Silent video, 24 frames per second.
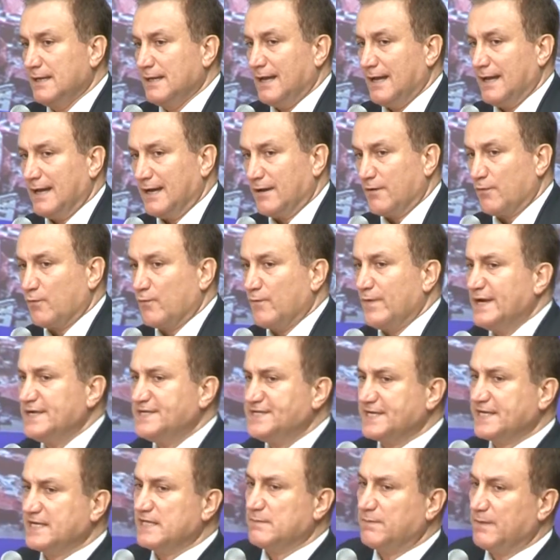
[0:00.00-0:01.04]
are
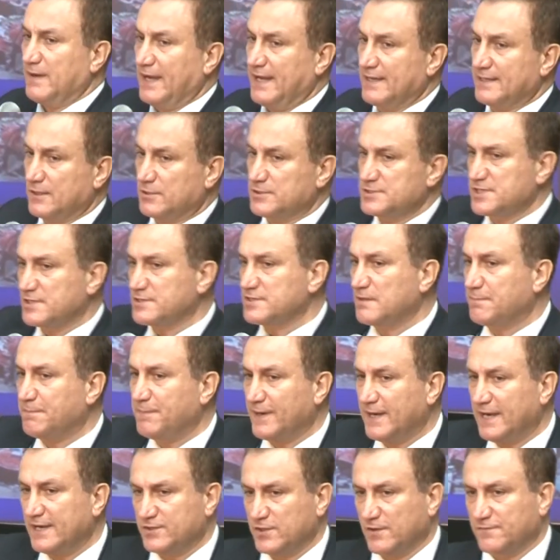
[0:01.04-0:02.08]
vertical and horizontal
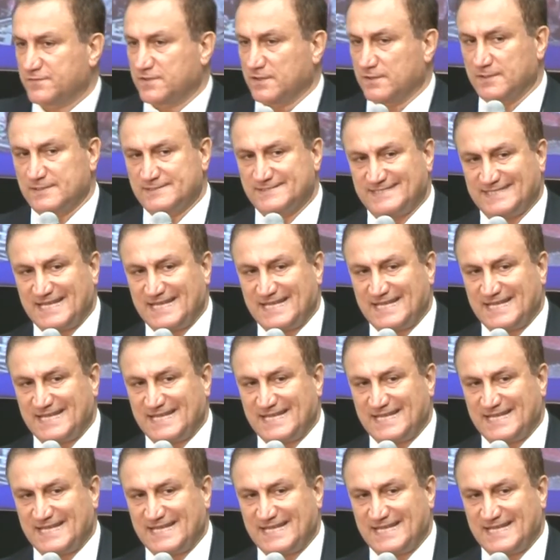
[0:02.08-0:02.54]
part of the